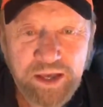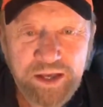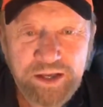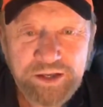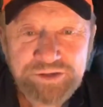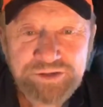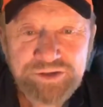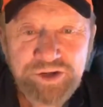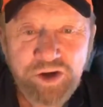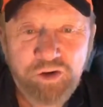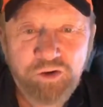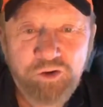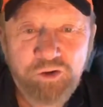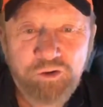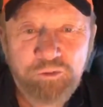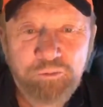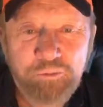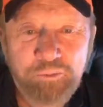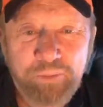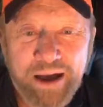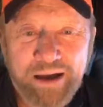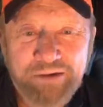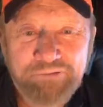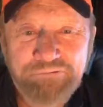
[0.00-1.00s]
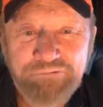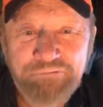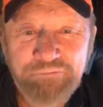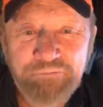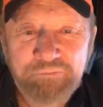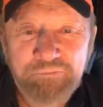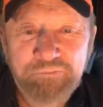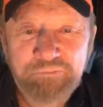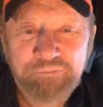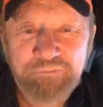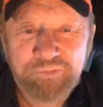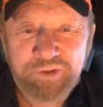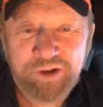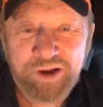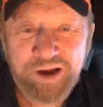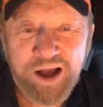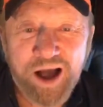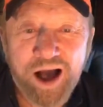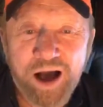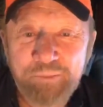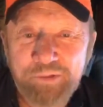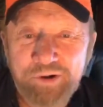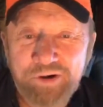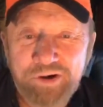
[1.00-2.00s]
So my
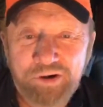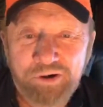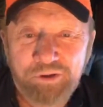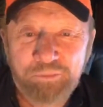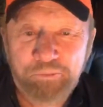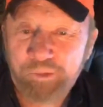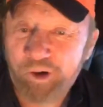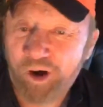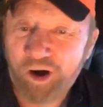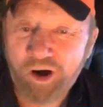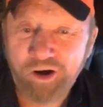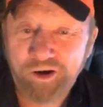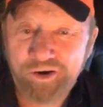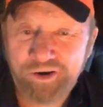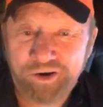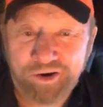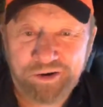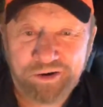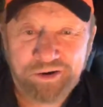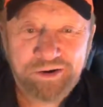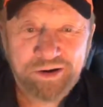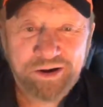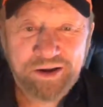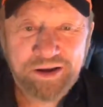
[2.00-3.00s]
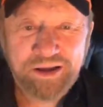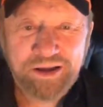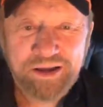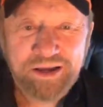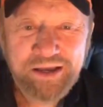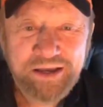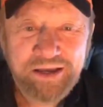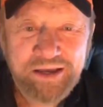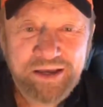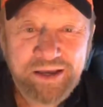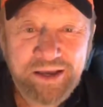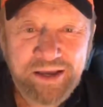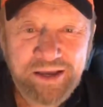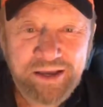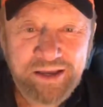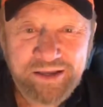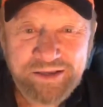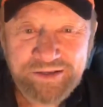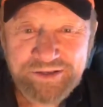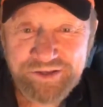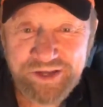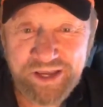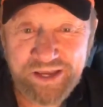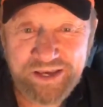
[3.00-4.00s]
comical partner
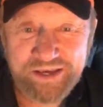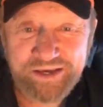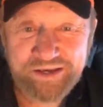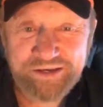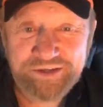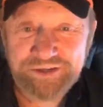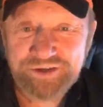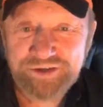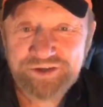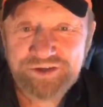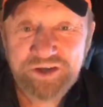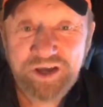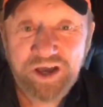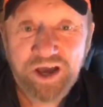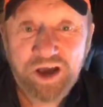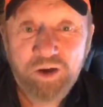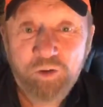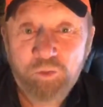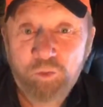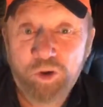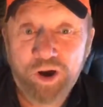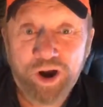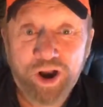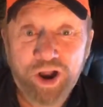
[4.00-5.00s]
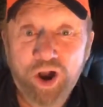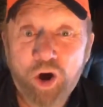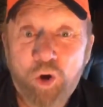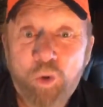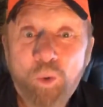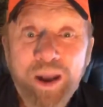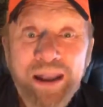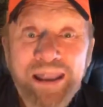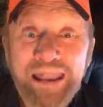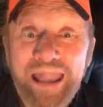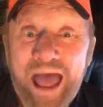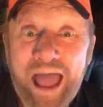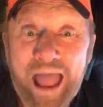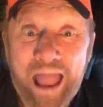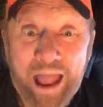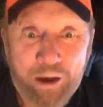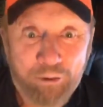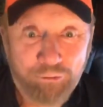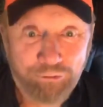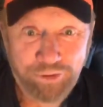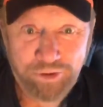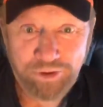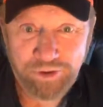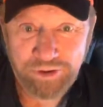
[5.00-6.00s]
says, "We're going
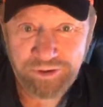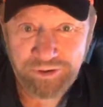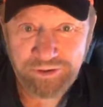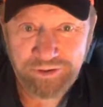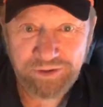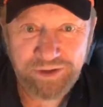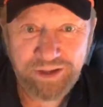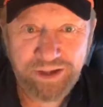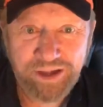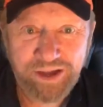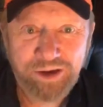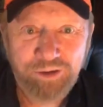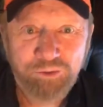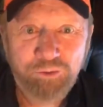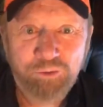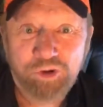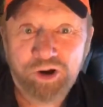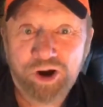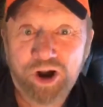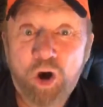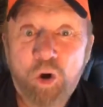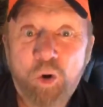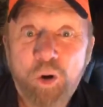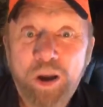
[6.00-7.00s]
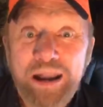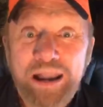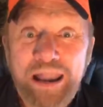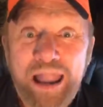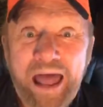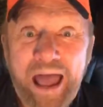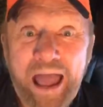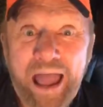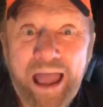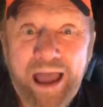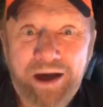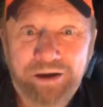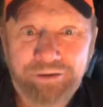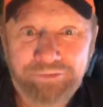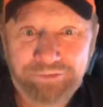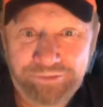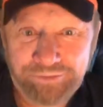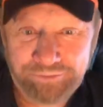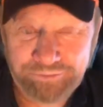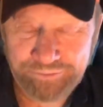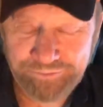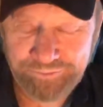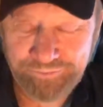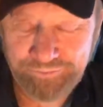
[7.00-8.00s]
down. We're going down."
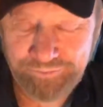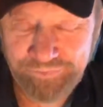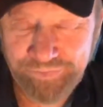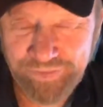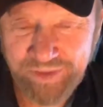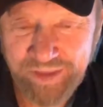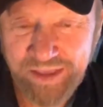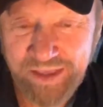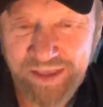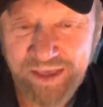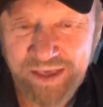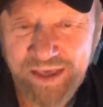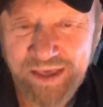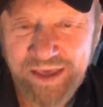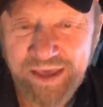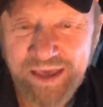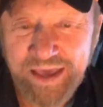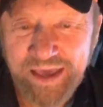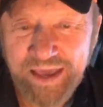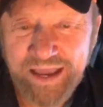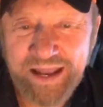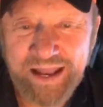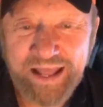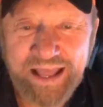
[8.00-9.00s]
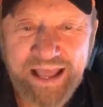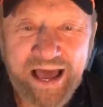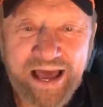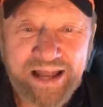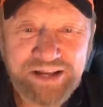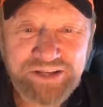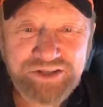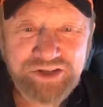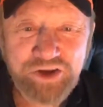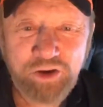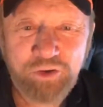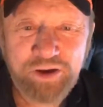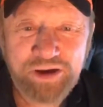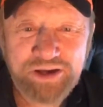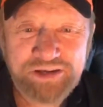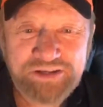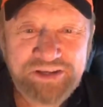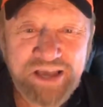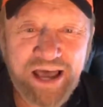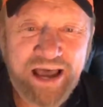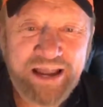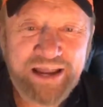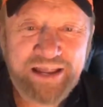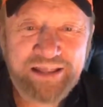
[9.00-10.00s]
And he got so
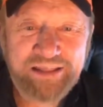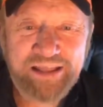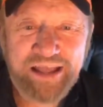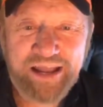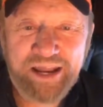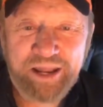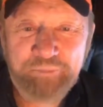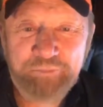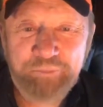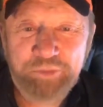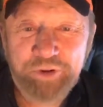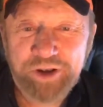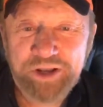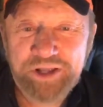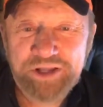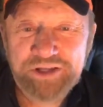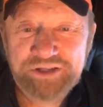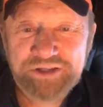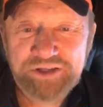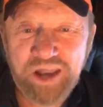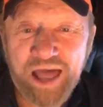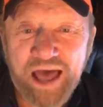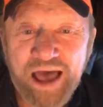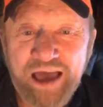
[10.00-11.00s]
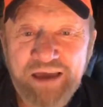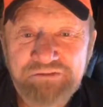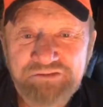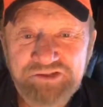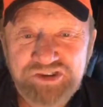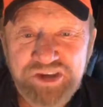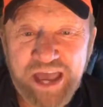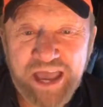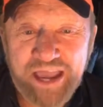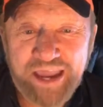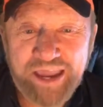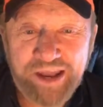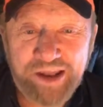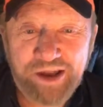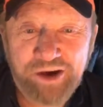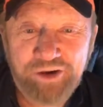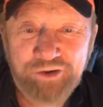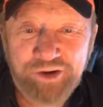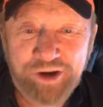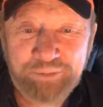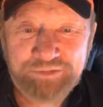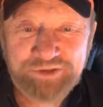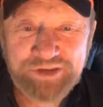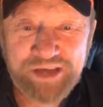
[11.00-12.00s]
excited that he put his life jacket
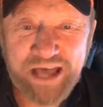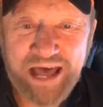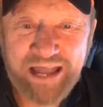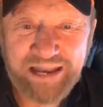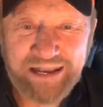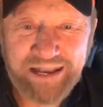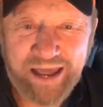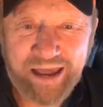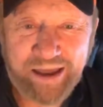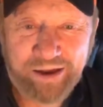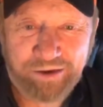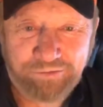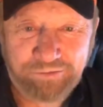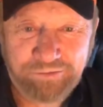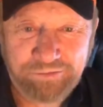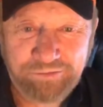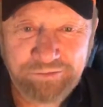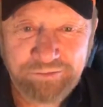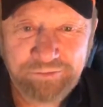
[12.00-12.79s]
on upside down